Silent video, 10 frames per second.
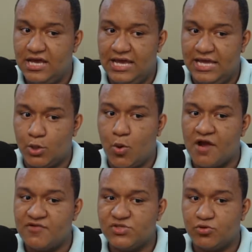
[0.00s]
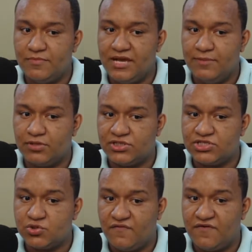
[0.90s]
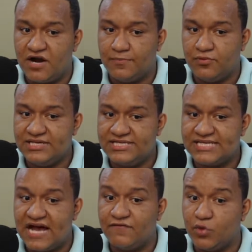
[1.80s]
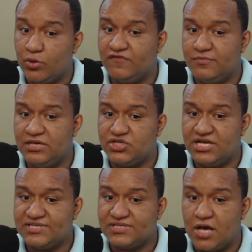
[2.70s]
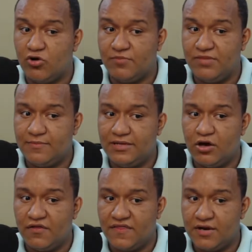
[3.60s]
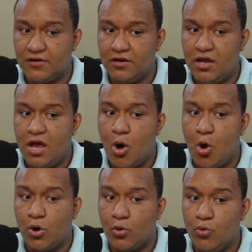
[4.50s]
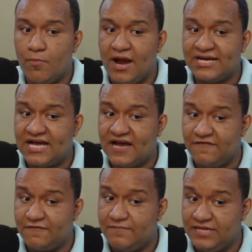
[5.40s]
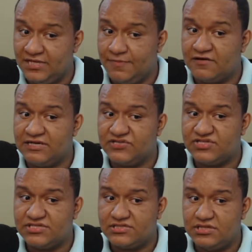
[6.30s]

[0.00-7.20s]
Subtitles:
Inquiries were made, but so far police have no information as to how the baby got there or who might have been the parents.